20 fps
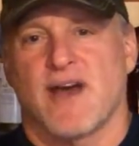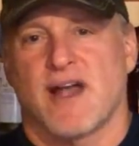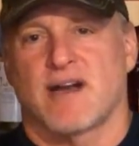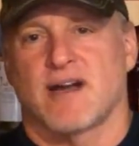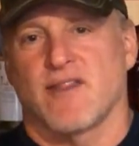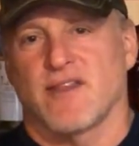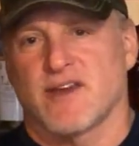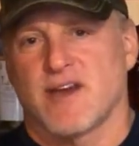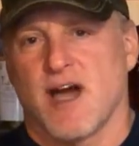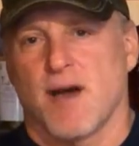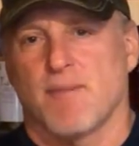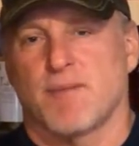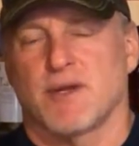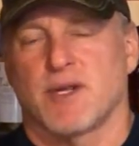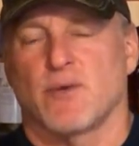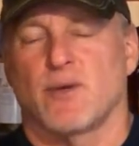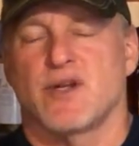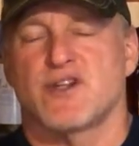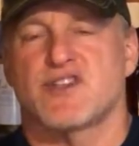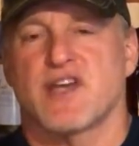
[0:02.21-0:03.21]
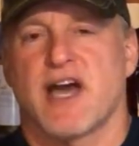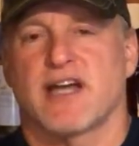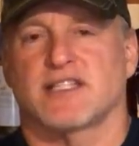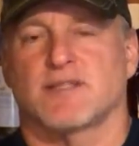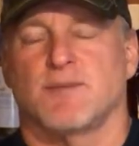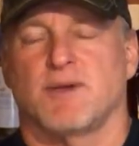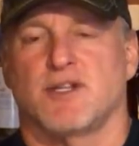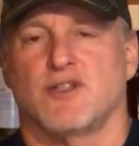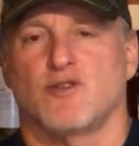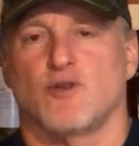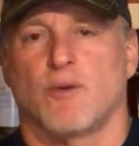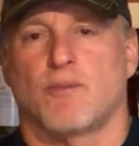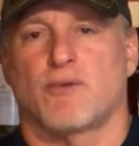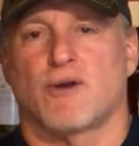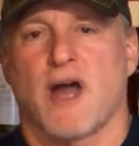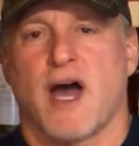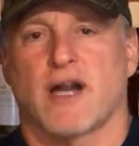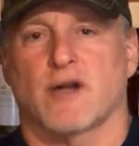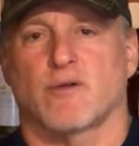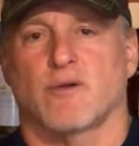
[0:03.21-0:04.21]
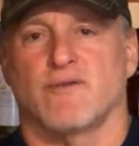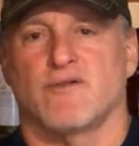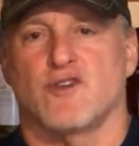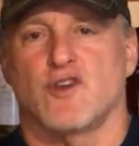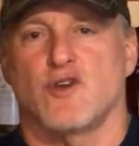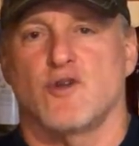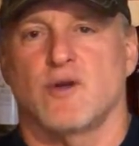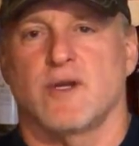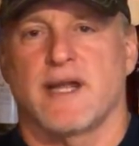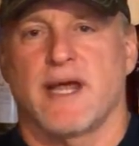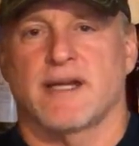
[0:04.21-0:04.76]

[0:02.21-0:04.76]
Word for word: I've had another company reach out to me to do a product review,